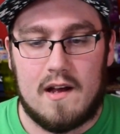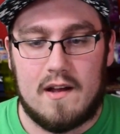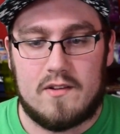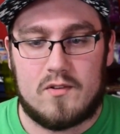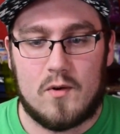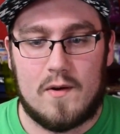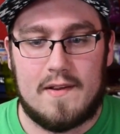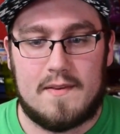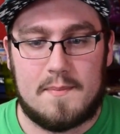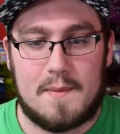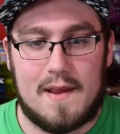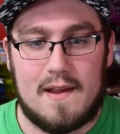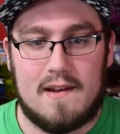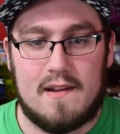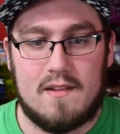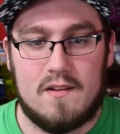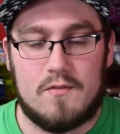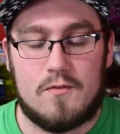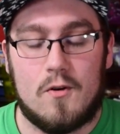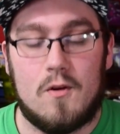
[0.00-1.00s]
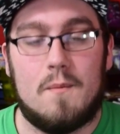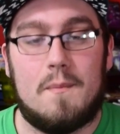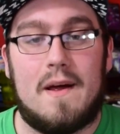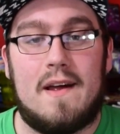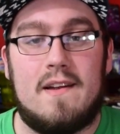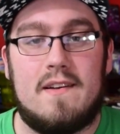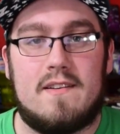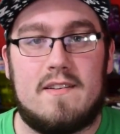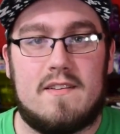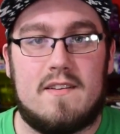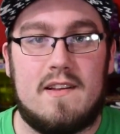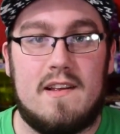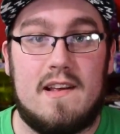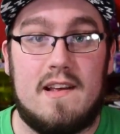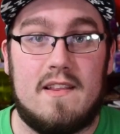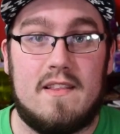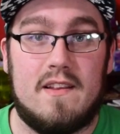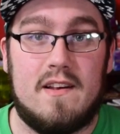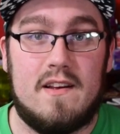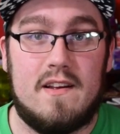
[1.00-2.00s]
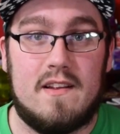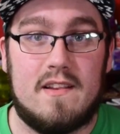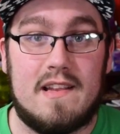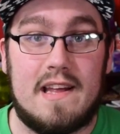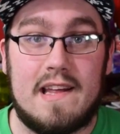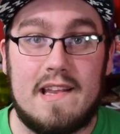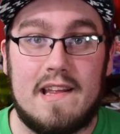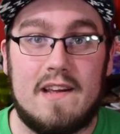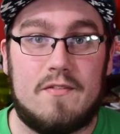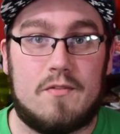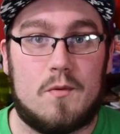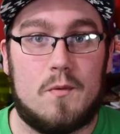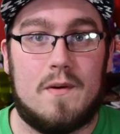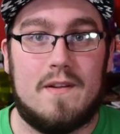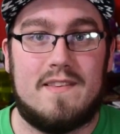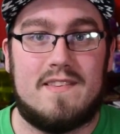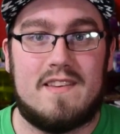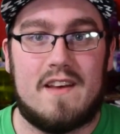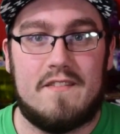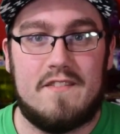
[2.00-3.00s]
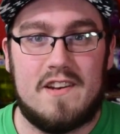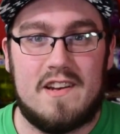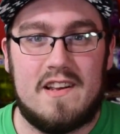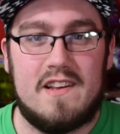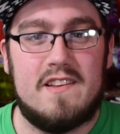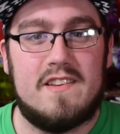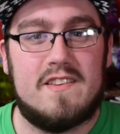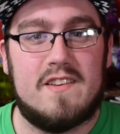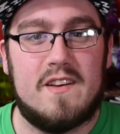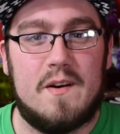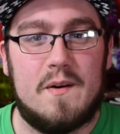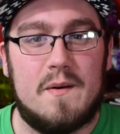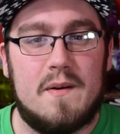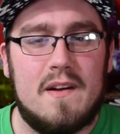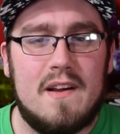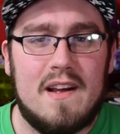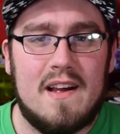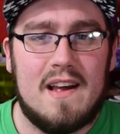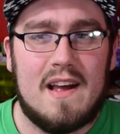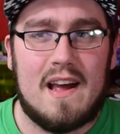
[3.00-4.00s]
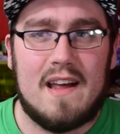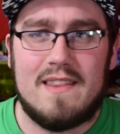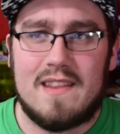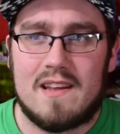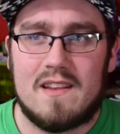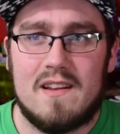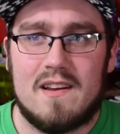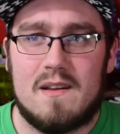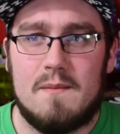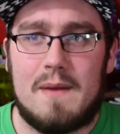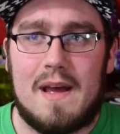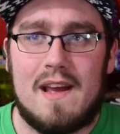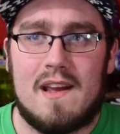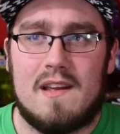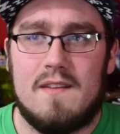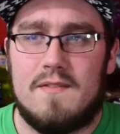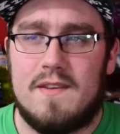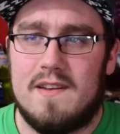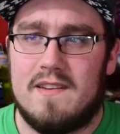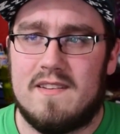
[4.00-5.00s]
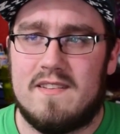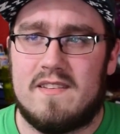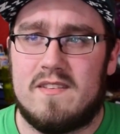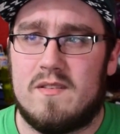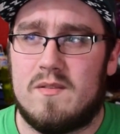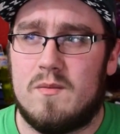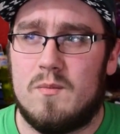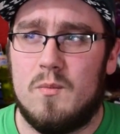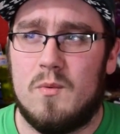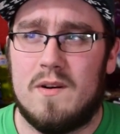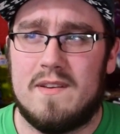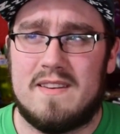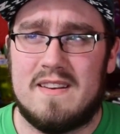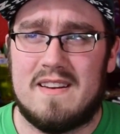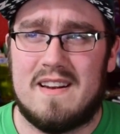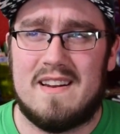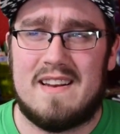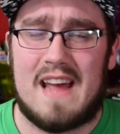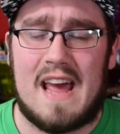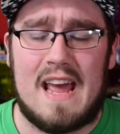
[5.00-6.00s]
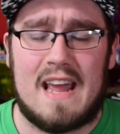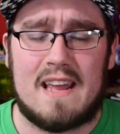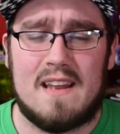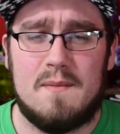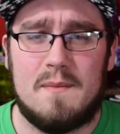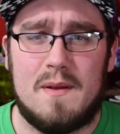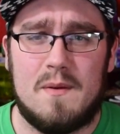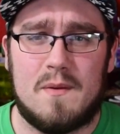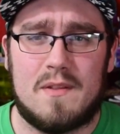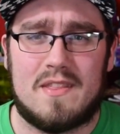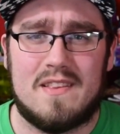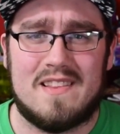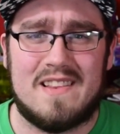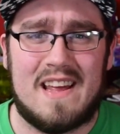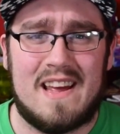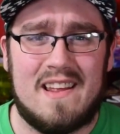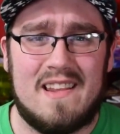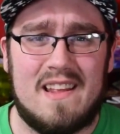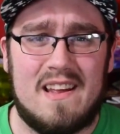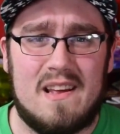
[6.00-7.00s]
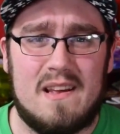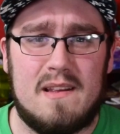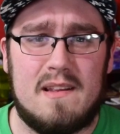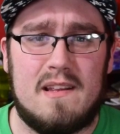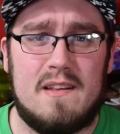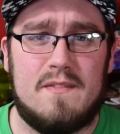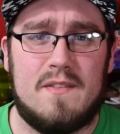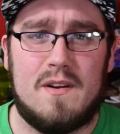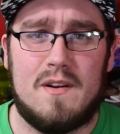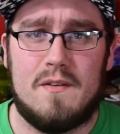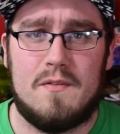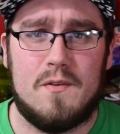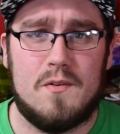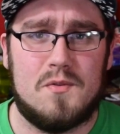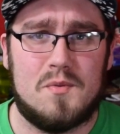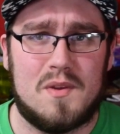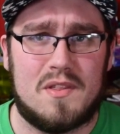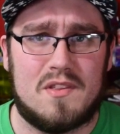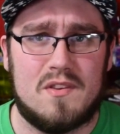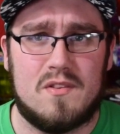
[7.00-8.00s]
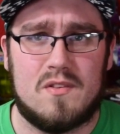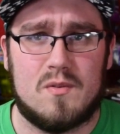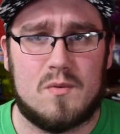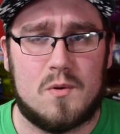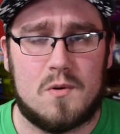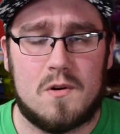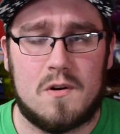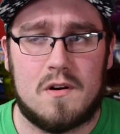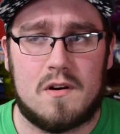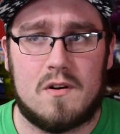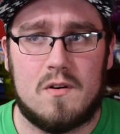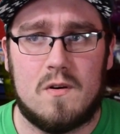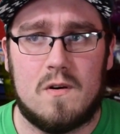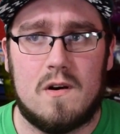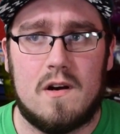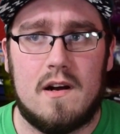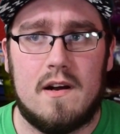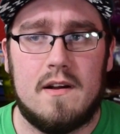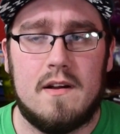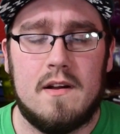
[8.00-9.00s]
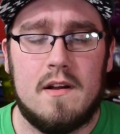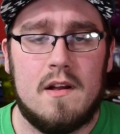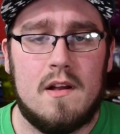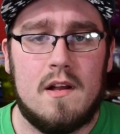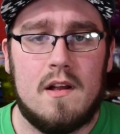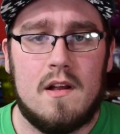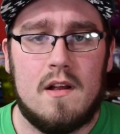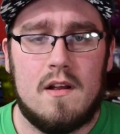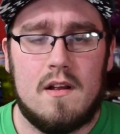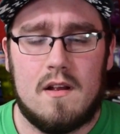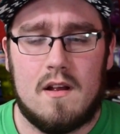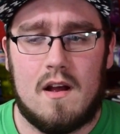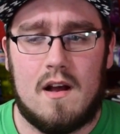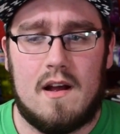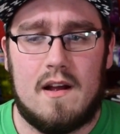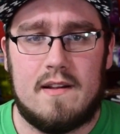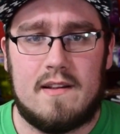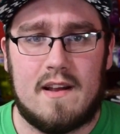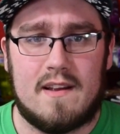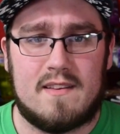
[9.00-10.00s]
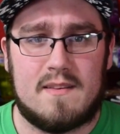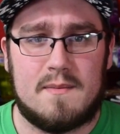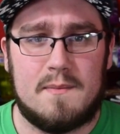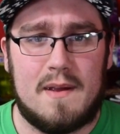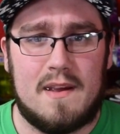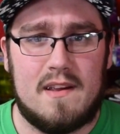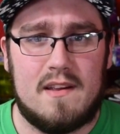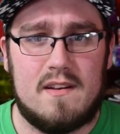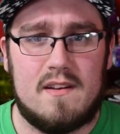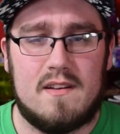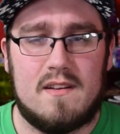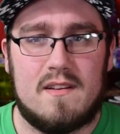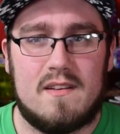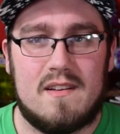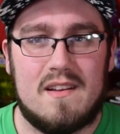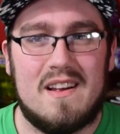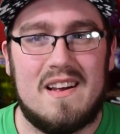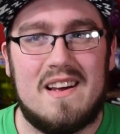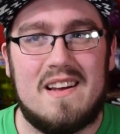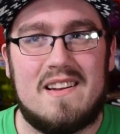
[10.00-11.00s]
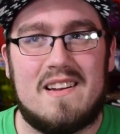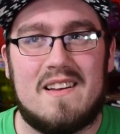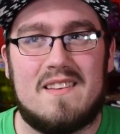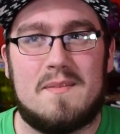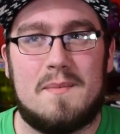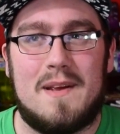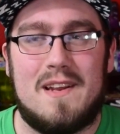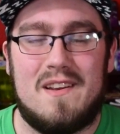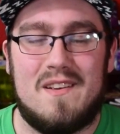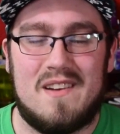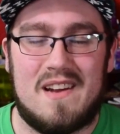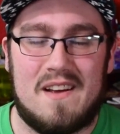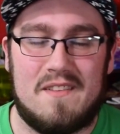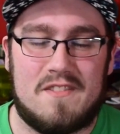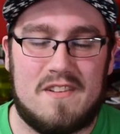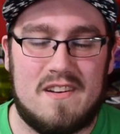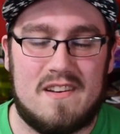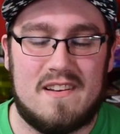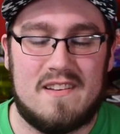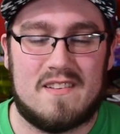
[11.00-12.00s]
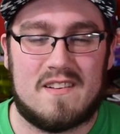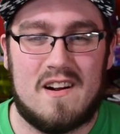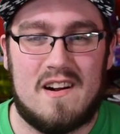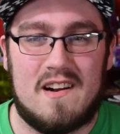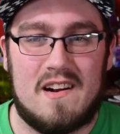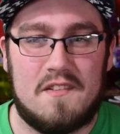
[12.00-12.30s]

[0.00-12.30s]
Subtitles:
Choice Band, and the full bench to hit the Lele for 170. So I think looking back, if he just wasn't attacking me with the Lele, even if it was with the Zoroark or a Dustmane, Dustmane you'd have to discard